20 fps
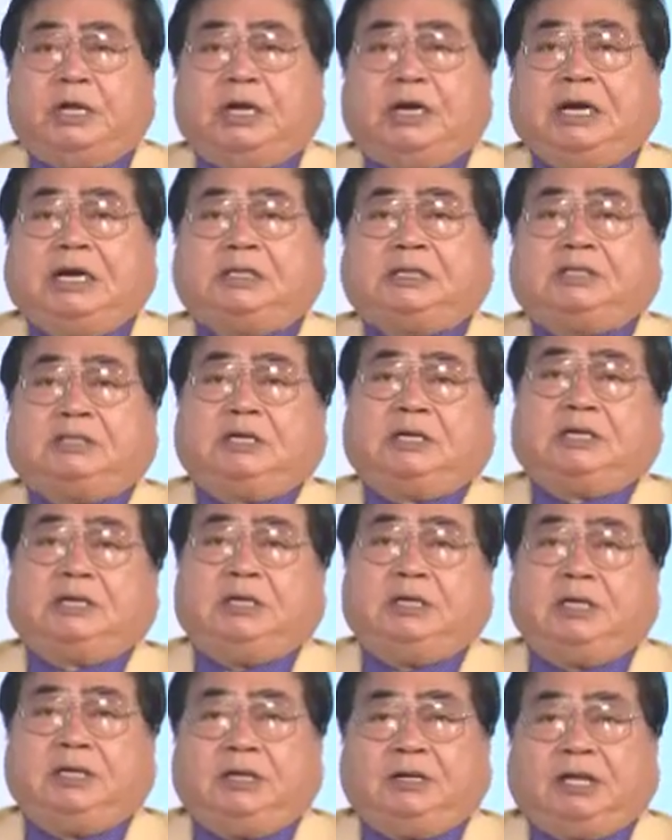Let's
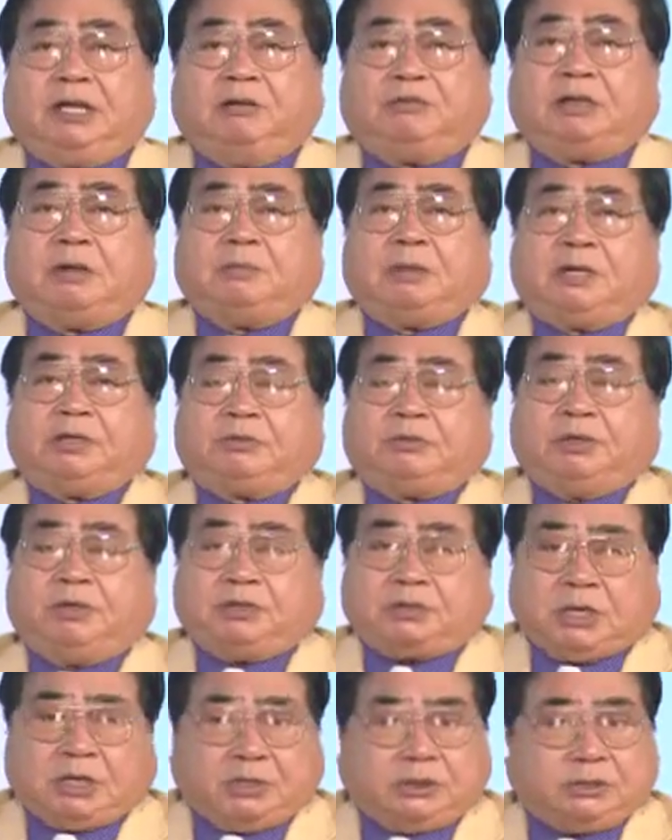see, give the best
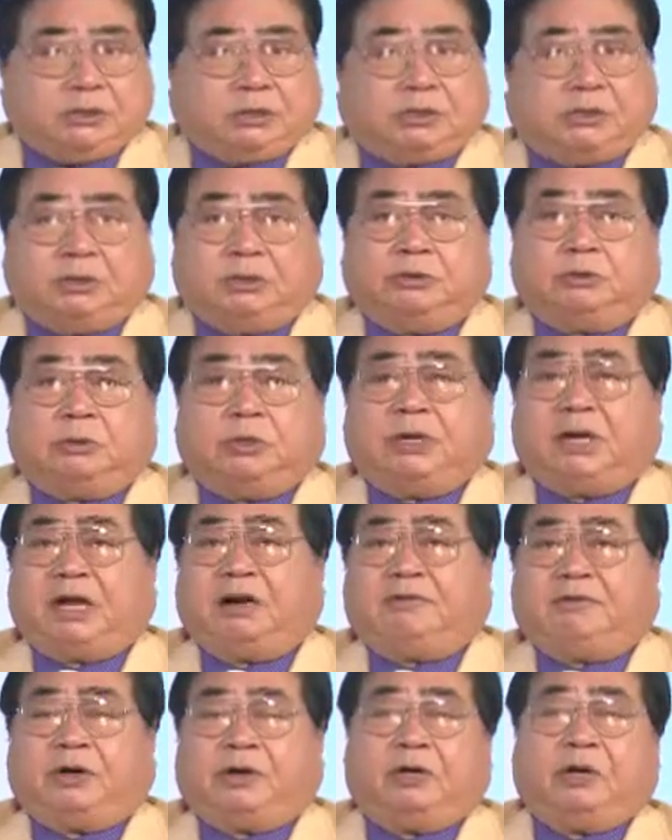result to
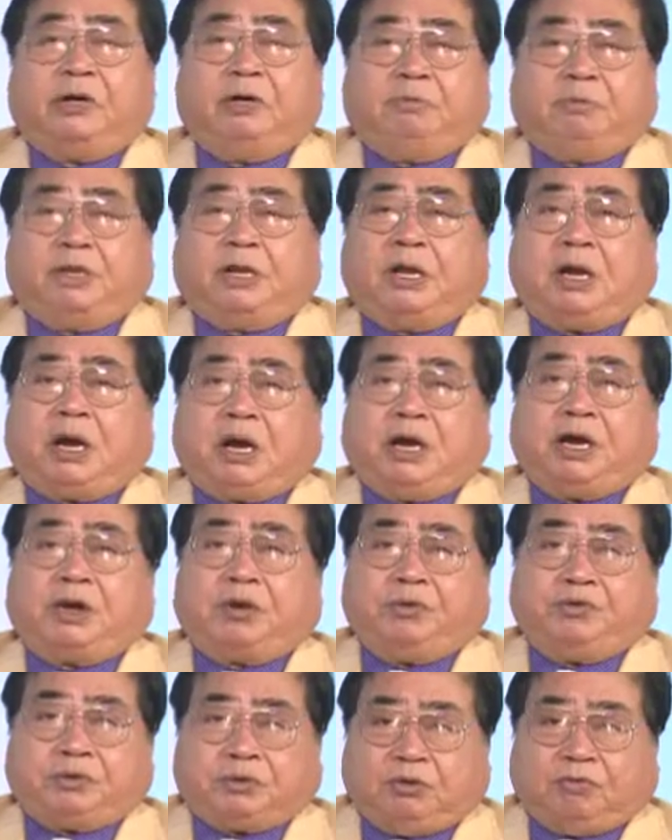whatever being
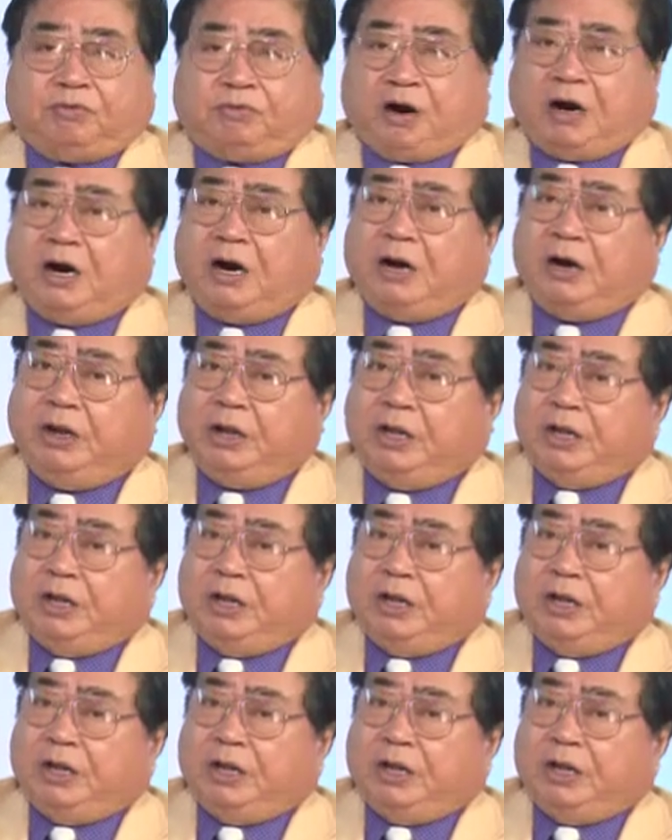argued so far.